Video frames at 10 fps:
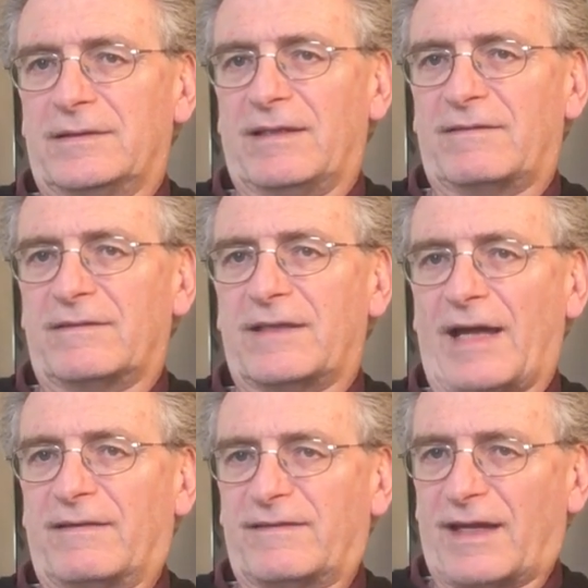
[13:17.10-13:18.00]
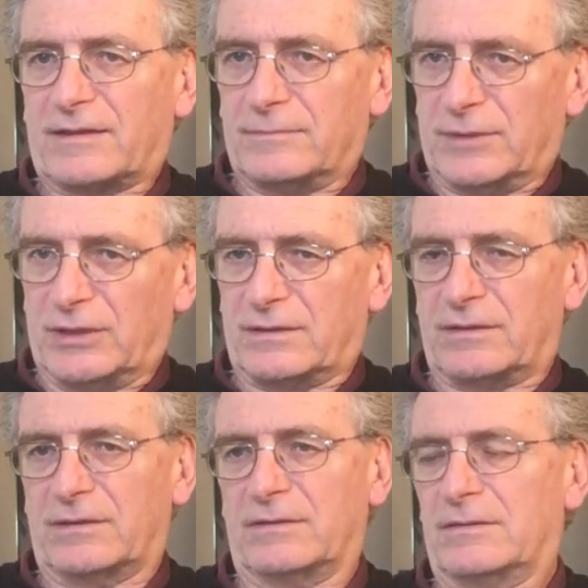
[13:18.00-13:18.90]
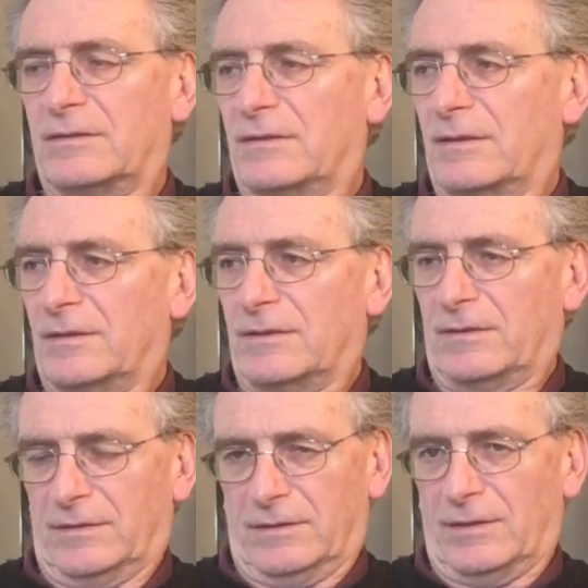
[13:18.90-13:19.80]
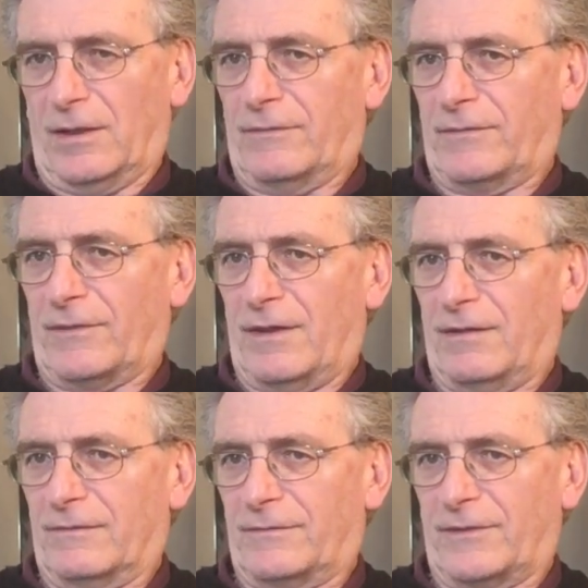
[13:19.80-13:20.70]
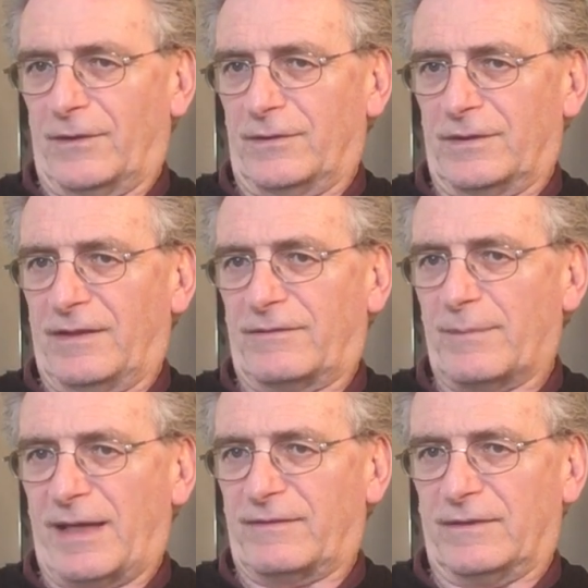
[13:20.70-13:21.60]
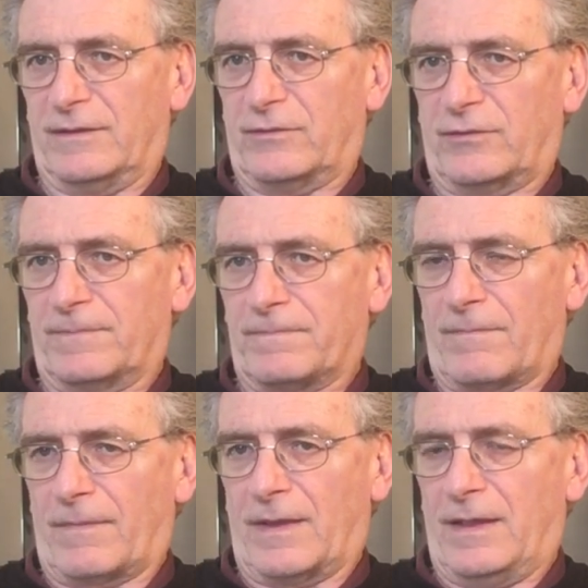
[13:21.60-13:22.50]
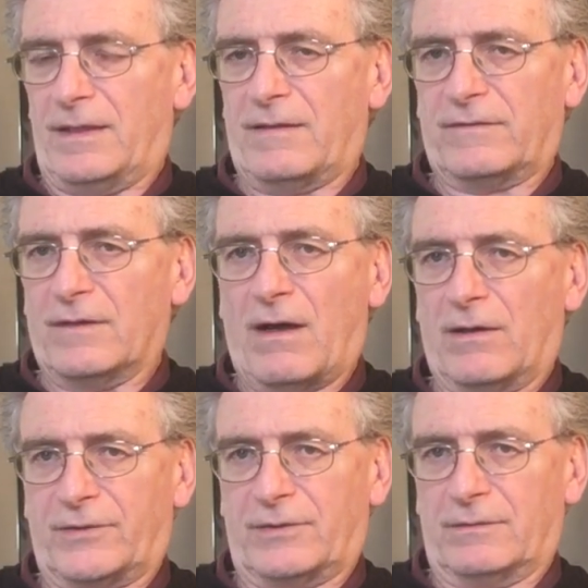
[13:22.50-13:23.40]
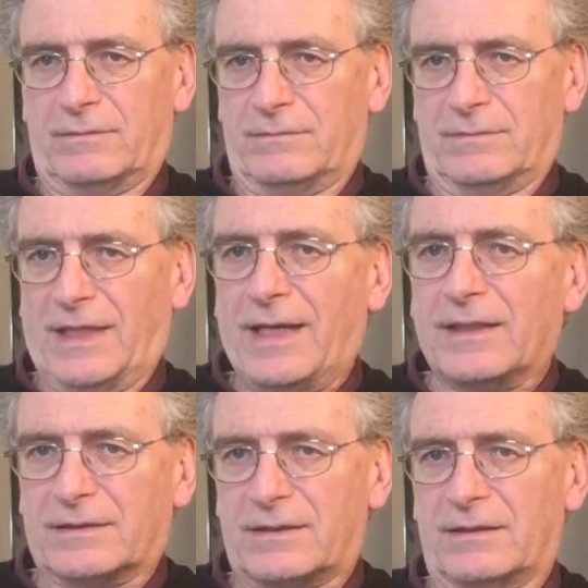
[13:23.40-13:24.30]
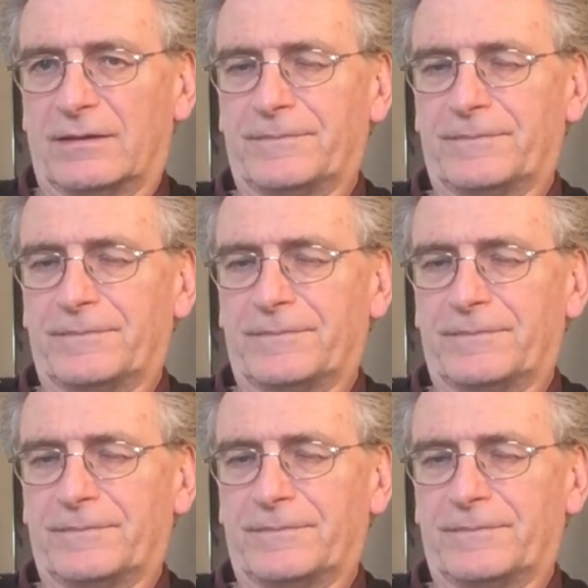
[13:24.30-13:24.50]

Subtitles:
this dissectment of this message. It is not it.